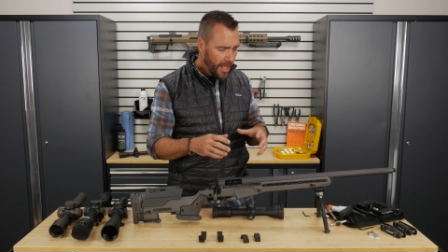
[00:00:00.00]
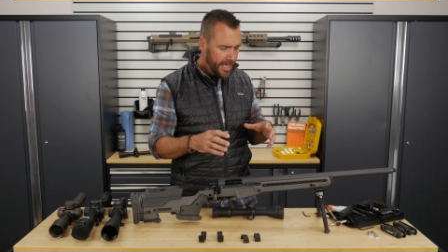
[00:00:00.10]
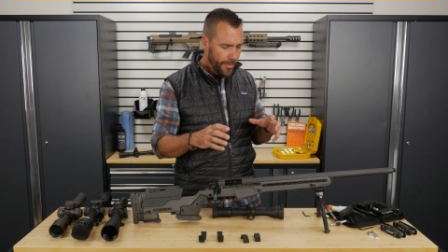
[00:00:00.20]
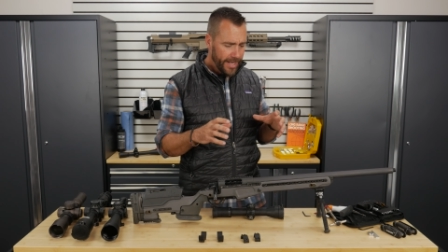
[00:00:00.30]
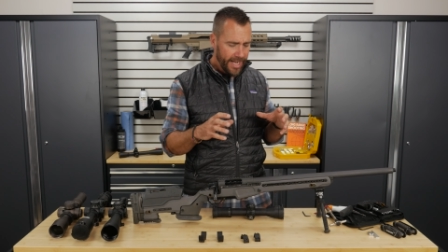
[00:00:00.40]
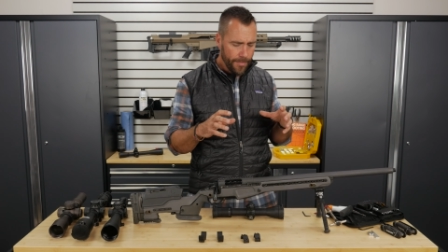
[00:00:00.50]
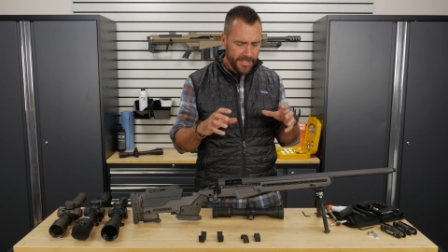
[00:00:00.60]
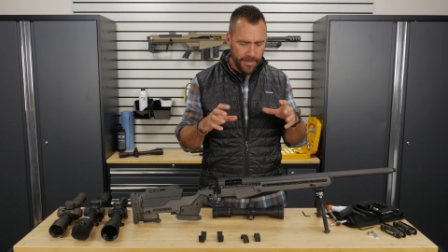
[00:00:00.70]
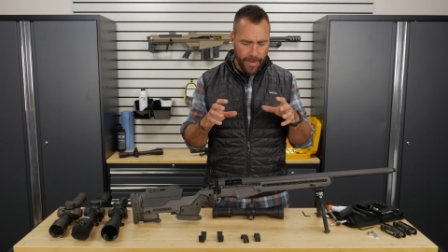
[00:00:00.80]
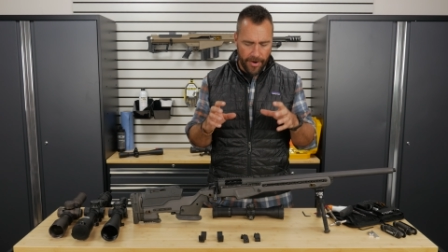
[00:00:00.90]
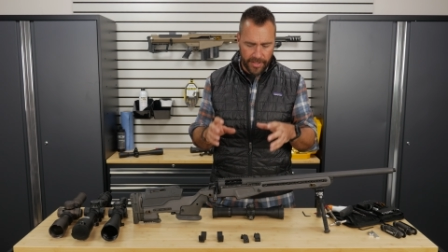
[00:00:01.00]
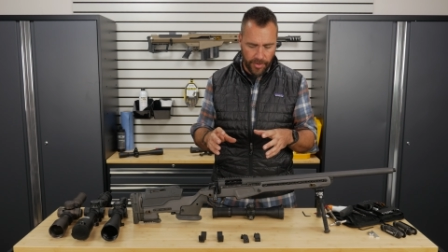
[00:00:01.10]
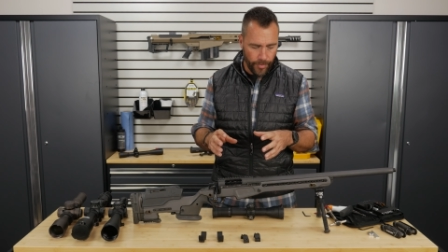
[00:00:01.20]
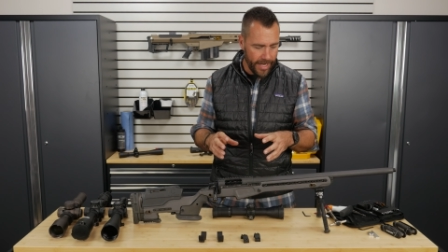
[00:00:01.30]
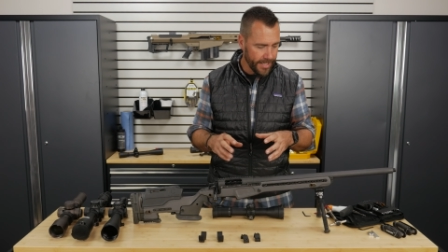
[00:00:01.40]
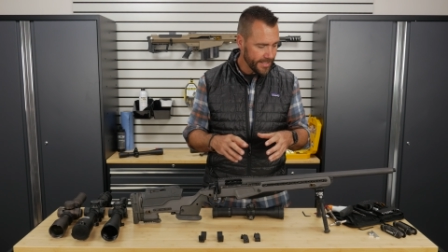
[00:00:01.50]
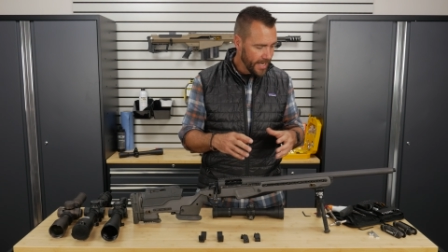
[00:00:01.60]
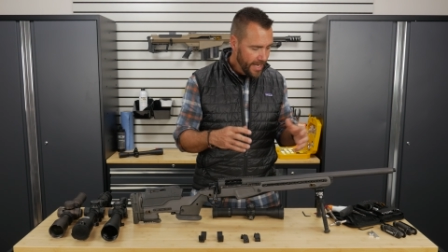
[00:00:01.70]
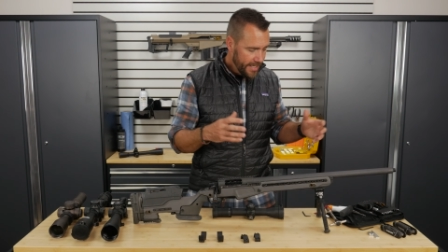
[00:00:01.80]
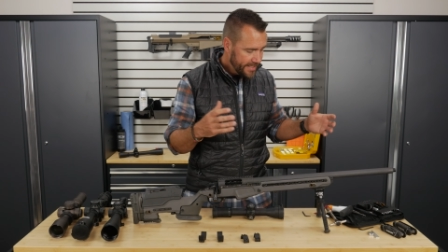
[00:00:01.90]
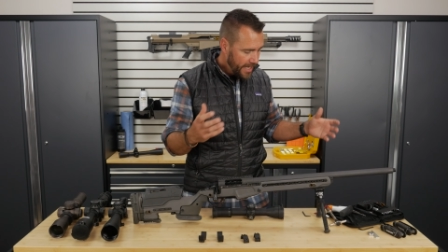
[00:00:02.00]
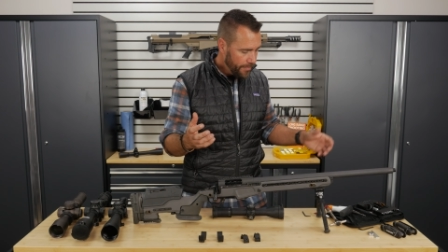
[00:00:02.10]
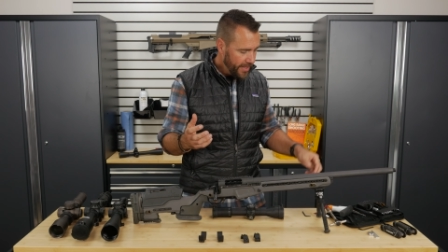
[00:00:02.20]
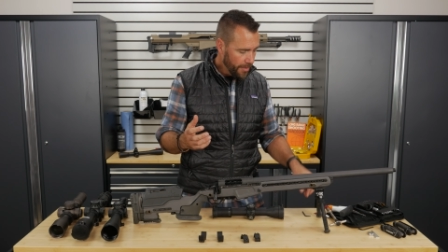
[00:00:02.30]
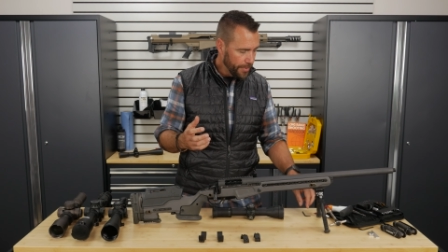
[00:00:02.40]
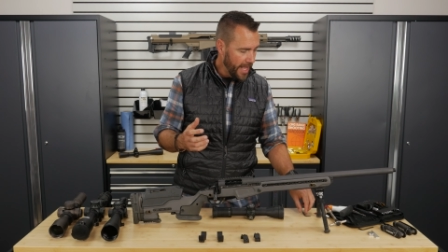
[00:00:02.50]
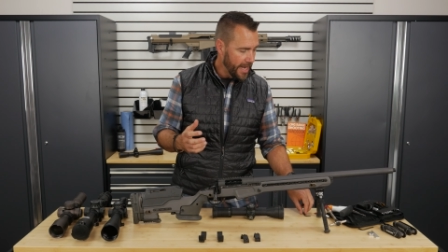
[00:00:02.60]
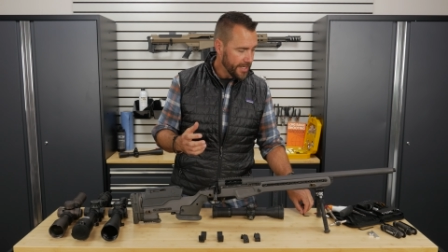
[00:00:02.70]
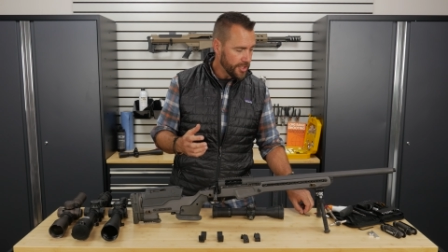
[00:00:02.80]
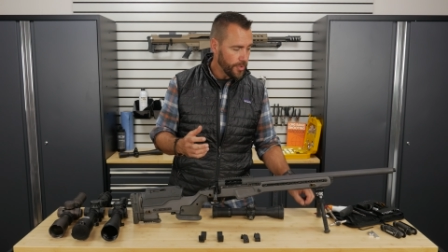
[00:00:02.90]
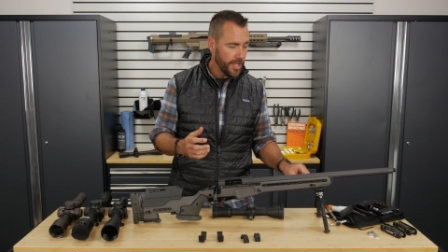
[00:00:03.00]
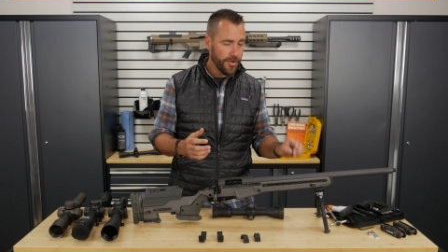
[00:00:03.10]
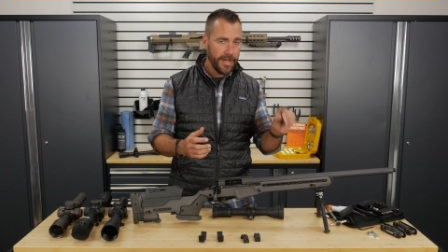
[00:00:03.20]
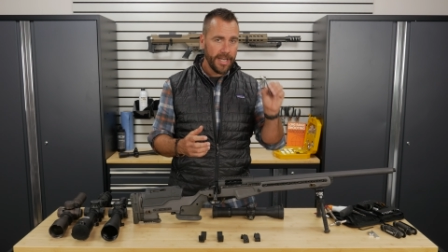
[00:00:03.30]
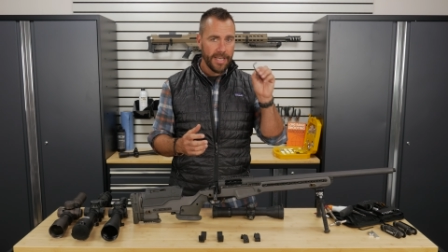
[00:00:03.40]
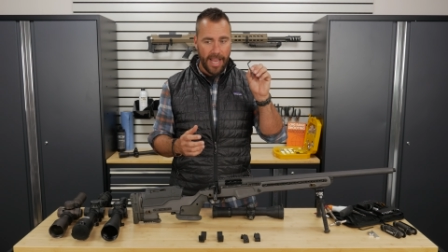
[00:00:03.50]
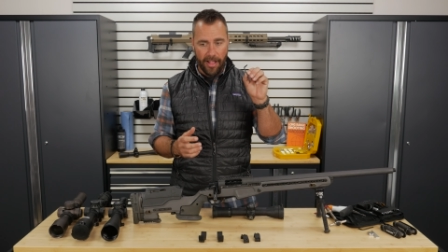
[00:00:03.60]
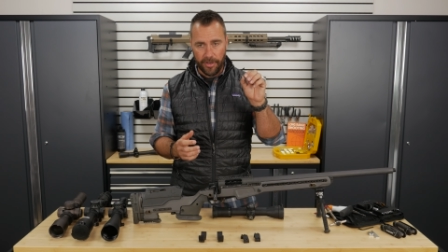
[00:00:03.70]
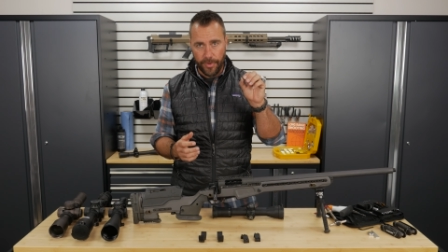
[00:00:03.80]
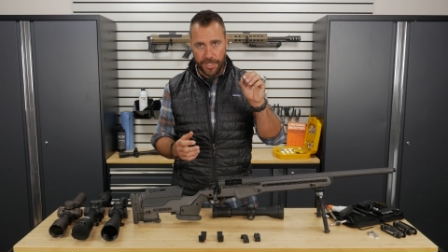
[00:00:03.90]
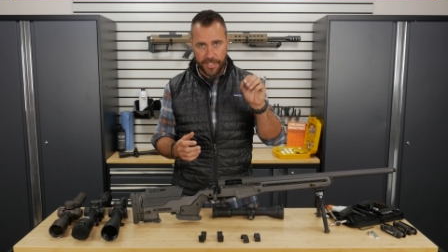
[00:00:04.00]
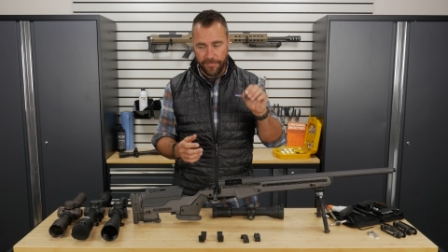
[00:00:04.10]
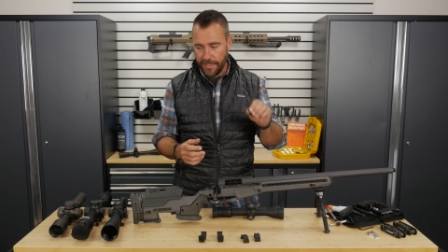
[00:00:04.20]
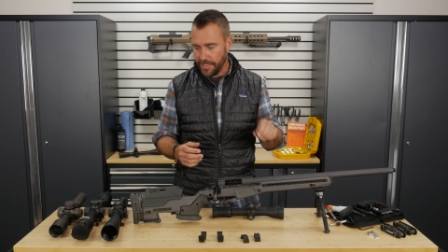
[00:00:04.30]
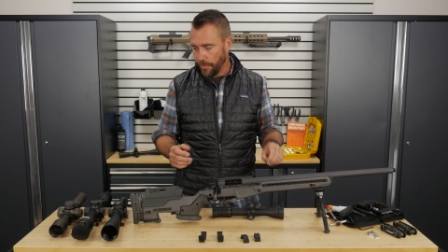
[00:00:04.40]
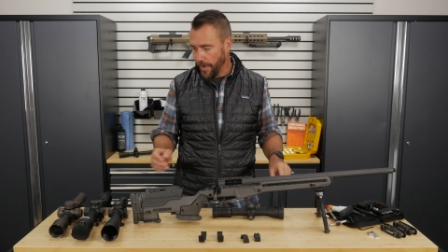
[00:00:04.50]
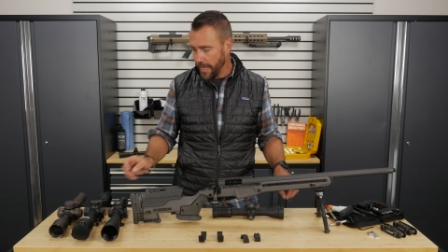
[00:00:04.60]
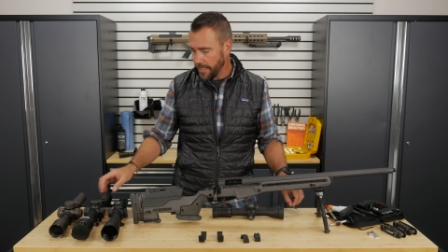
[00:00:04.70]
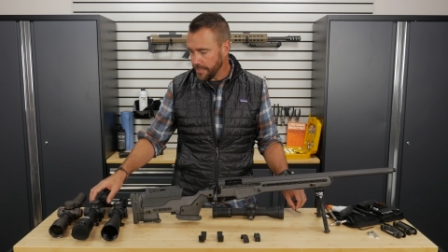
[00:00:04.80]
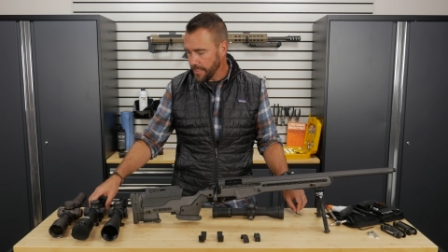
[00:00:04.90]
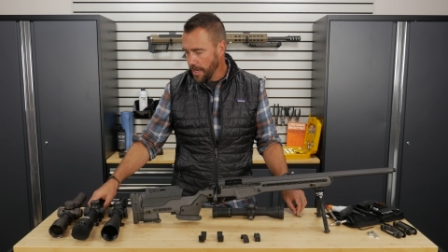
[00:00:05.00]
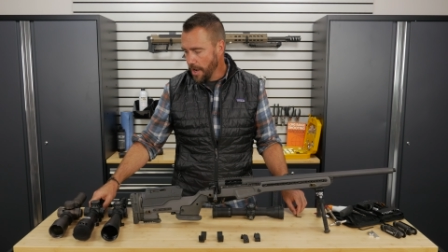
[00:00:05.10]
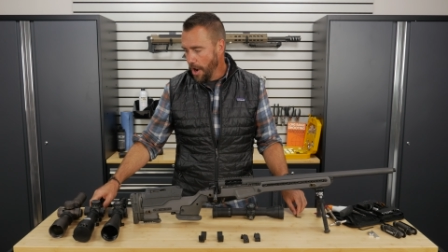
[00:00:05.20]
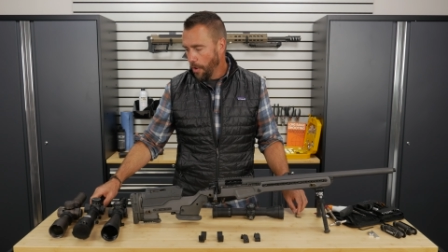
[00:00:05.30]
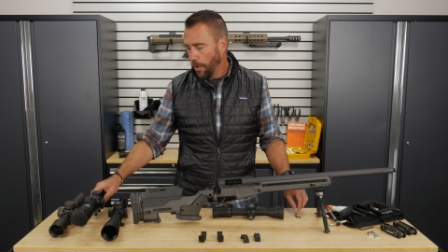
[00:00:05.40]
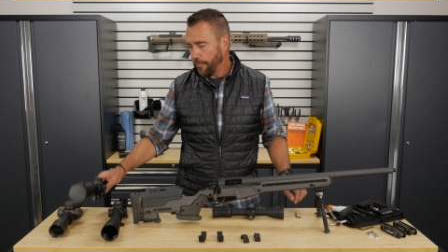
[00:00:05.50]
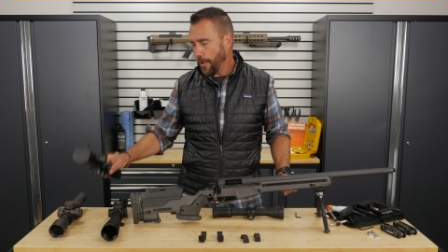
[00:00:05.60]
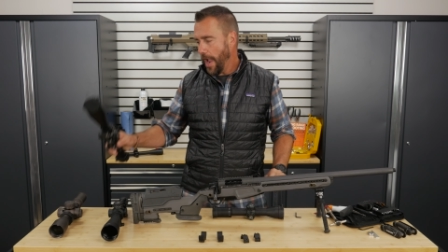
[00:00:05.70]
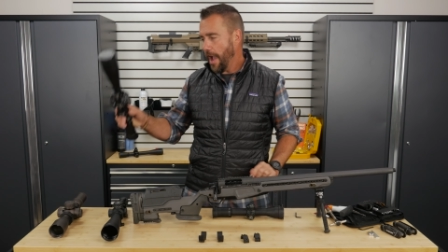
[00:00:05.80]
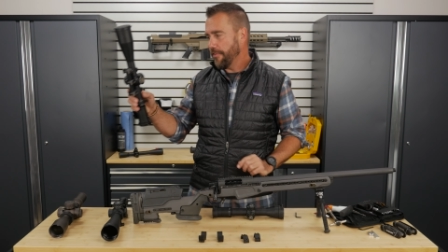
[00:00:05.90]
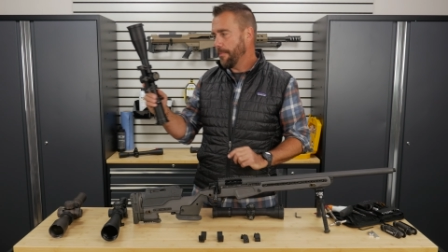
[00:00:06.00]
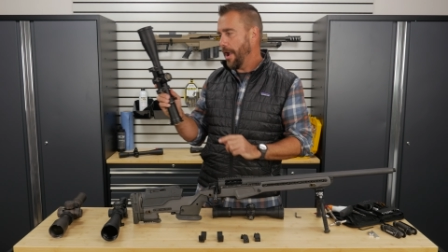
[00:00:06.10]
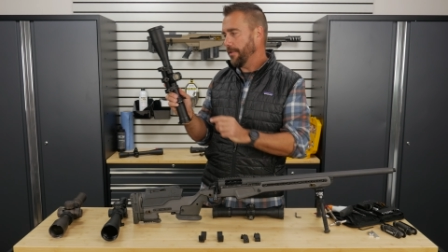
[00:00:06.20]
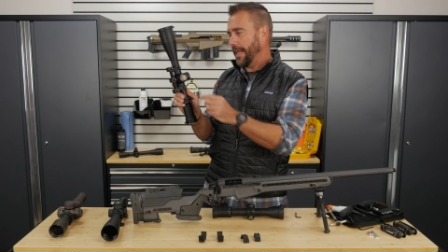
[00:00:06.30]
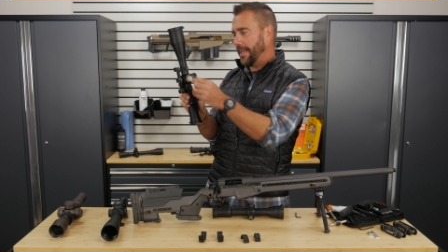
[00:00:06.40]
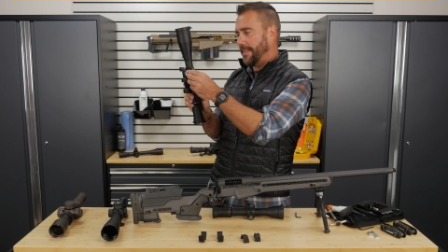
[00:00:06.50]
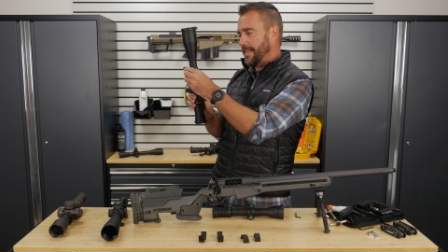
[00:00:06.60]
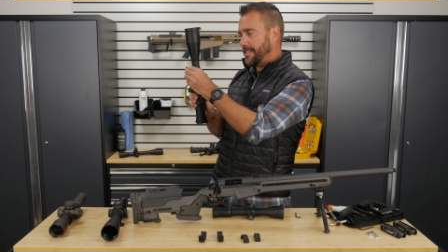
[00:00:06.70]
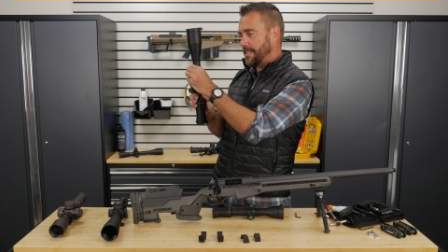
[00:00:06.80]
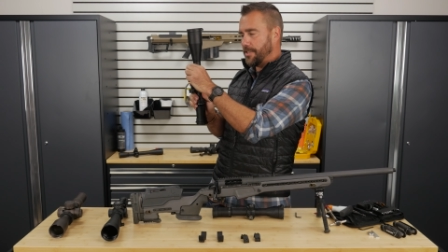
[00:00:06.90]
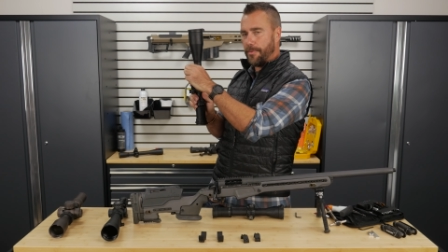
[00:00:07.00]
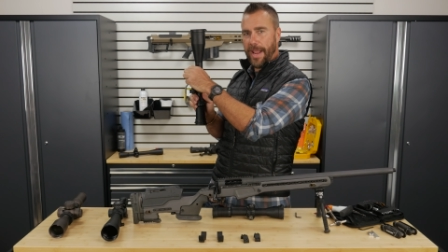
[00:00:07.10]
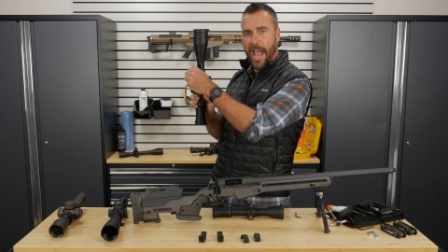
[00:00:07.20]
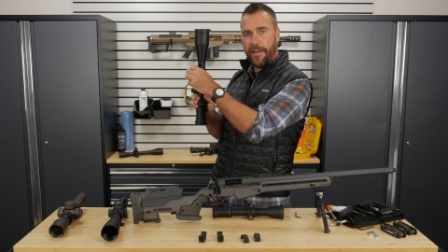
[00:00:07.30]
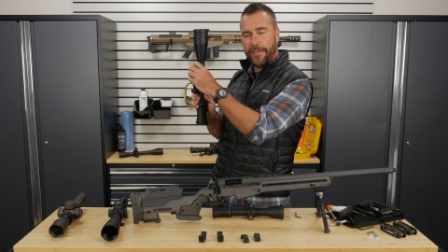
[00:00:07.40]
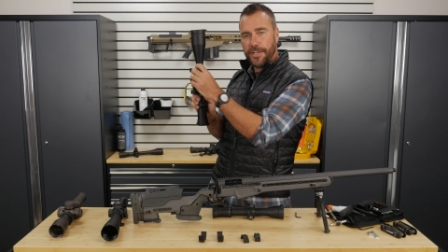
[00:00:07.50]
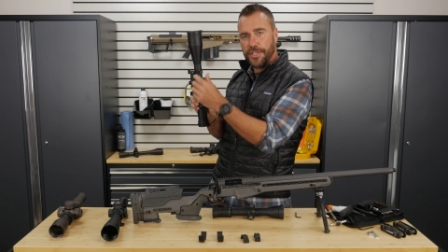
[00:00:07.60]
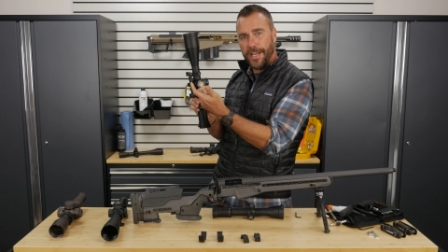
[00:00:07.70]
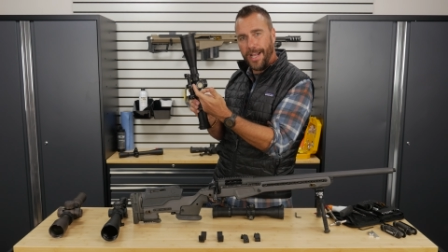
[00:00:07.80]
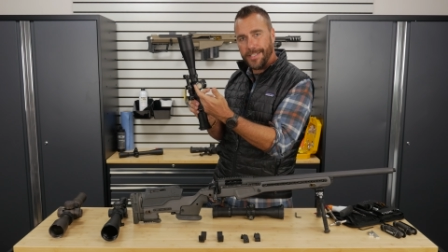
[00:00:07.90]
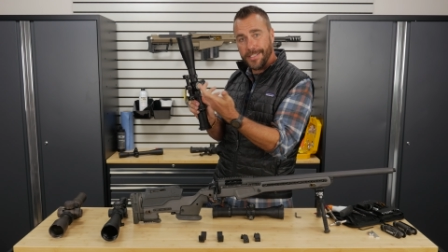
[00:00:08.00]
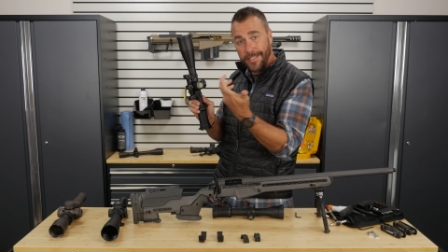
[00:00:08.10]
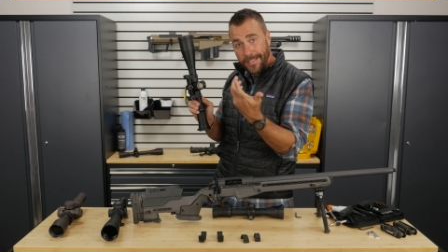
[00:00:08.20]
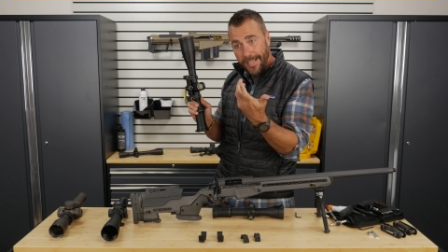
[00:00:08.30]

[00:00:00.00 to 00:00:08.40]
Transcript: Now when it comes to mounting the rings, same thing applies. You either need an Allen wrench that fits the rings, or if you have a mount like this, this is gonna be half inch nuts,